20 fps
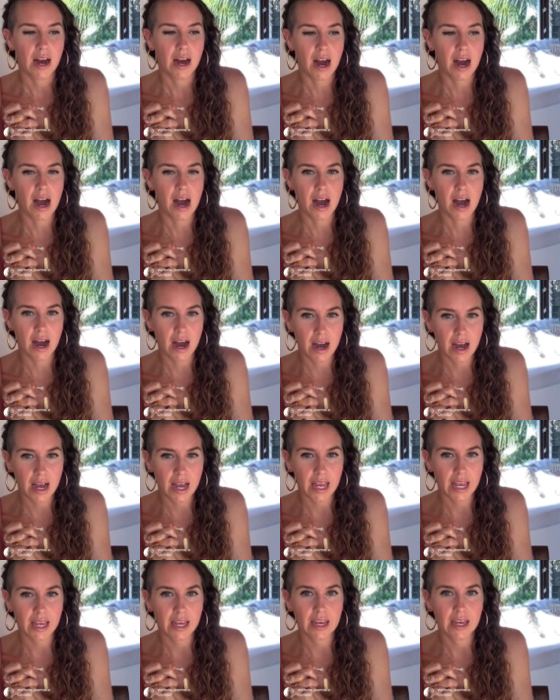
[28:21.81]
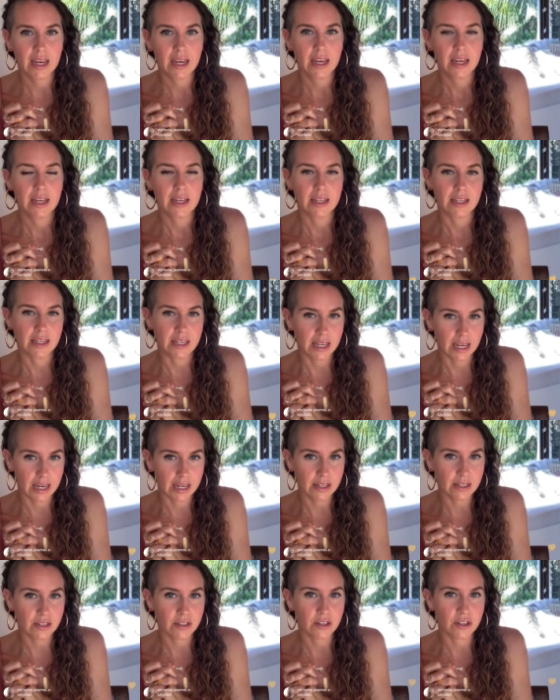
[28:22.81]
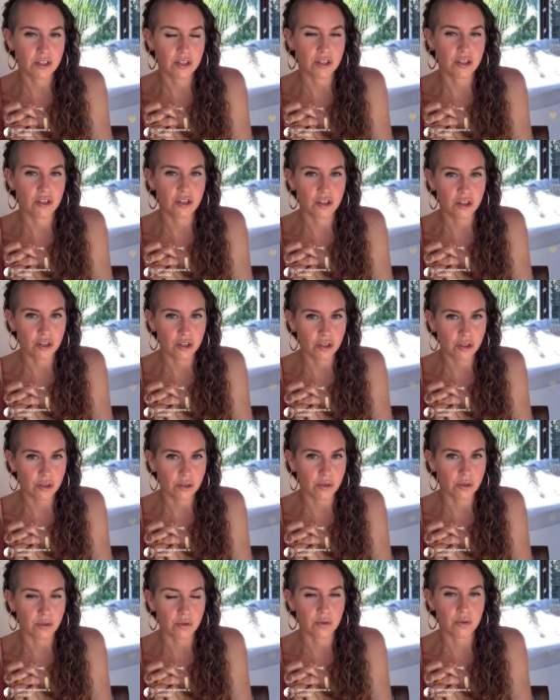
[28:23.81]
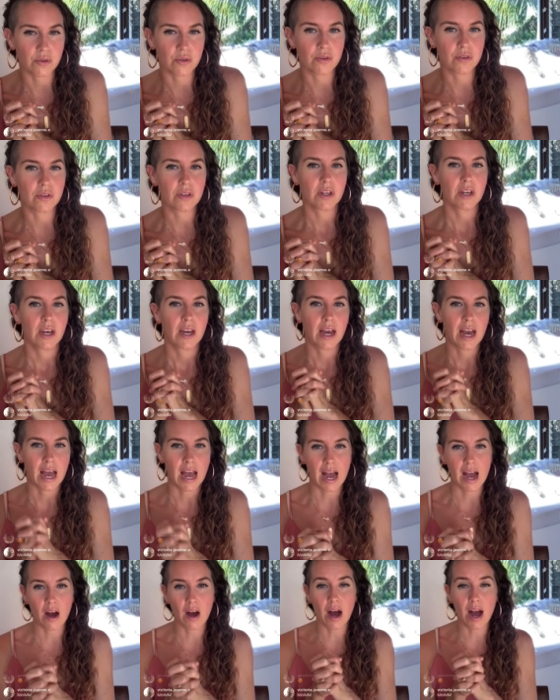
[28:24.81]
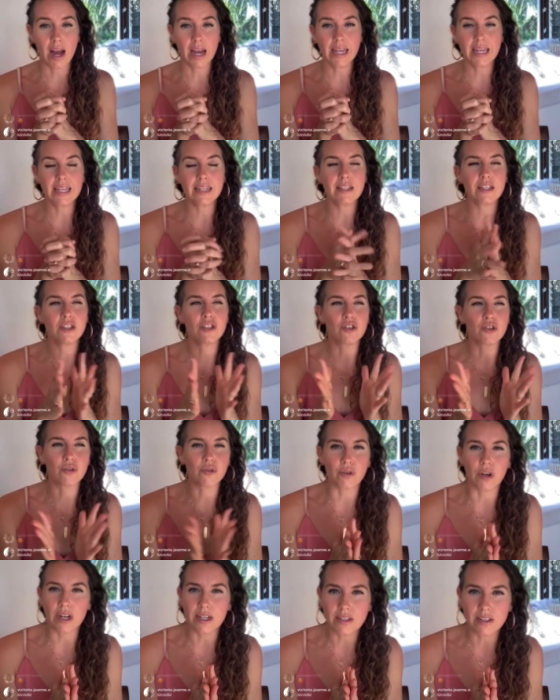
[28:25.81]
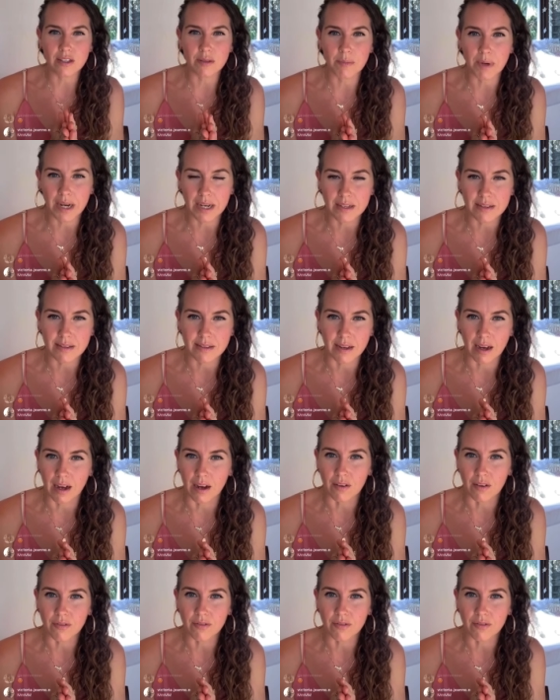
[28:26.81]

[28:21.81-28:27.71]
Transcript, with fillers: I get to choose how I get to trust myself.